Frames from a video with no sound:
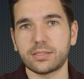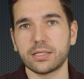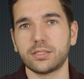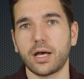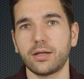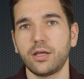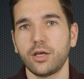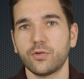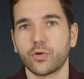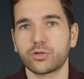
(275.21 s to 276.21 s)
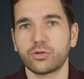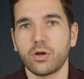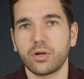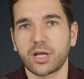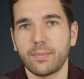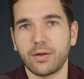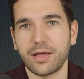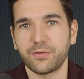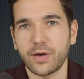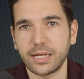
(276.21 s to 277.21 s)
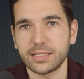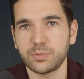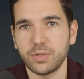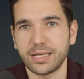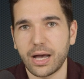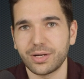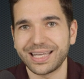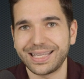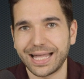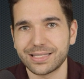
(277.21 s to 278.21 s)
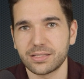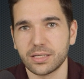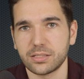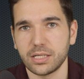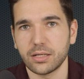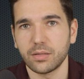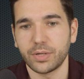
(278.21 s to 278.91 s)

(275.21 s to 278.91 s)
has done for Trudeau to come out and finally speak out against this deal.